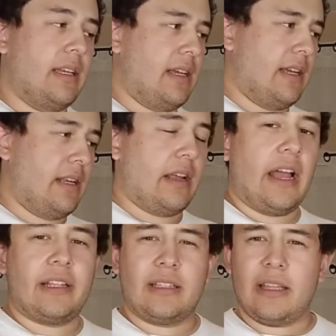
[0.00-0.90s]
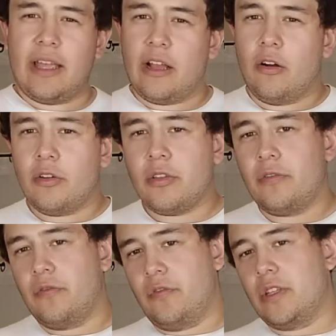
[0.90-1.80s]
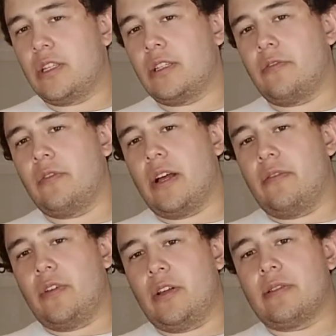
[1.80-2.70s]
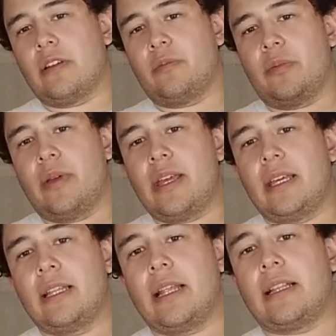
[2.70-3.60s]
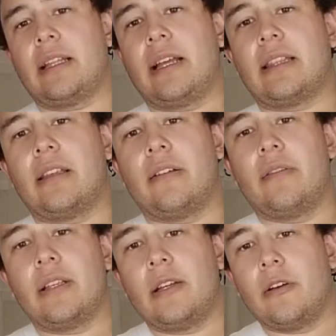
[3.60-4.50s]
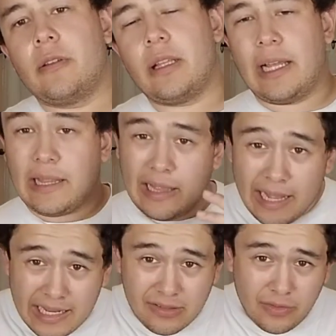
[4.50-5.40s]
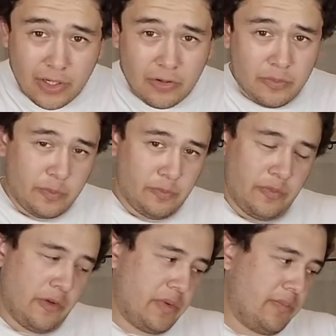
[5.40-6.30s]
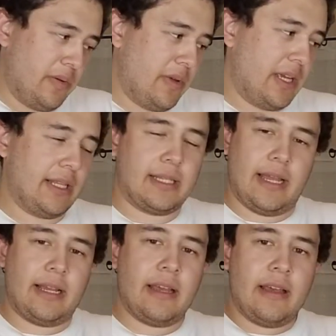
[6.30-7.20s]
And at like all the vintage videos I'll be making, like at the, you know, like the last video I'm gonna be making is like